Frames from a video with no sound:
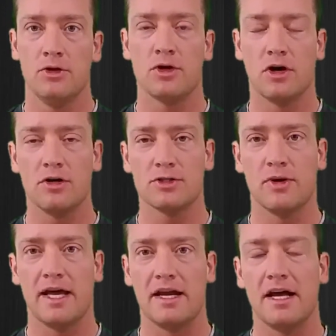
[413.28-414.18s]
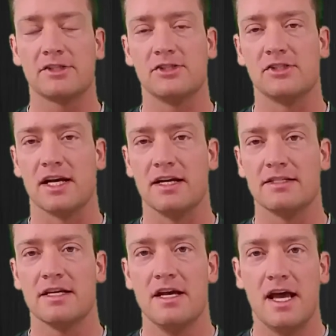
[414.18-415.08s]
You could also add
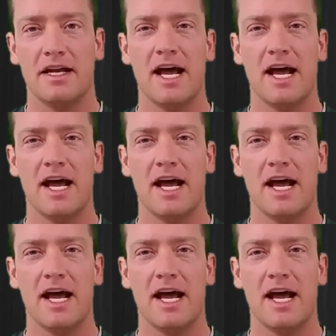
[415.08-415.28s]
exercise. And